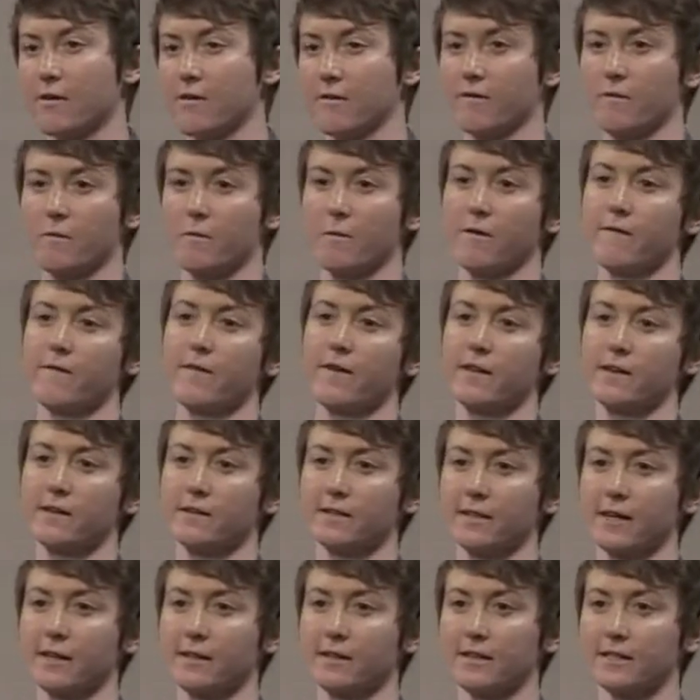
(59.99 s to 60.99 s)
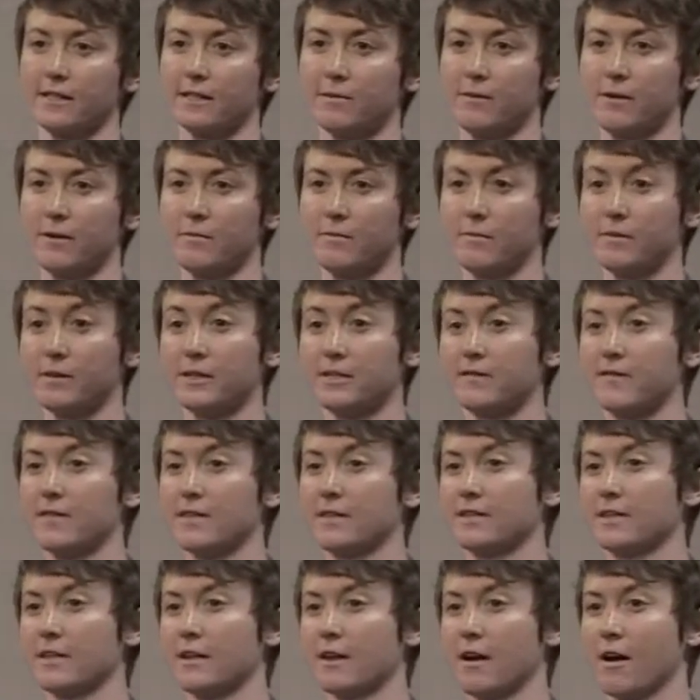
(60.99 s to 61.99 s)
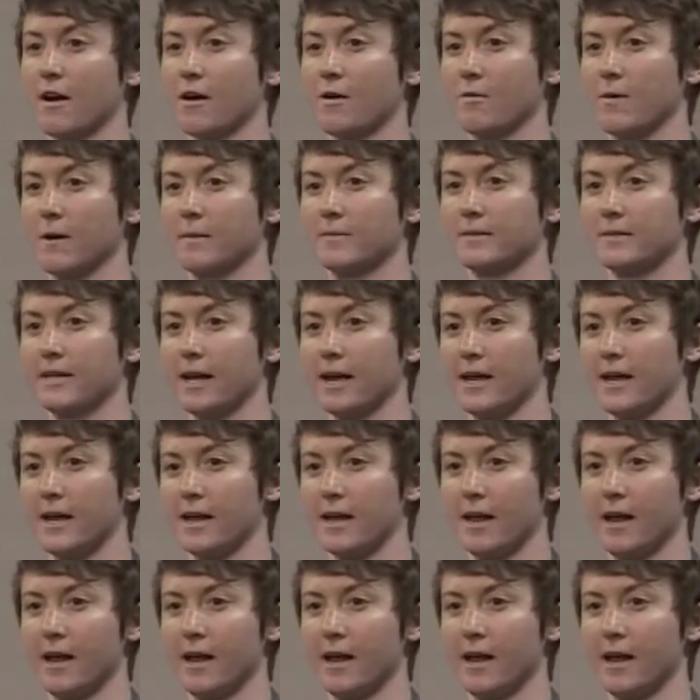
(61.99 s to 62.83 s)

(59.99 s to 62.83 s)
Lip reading: or for more videos like this one, please visit our website at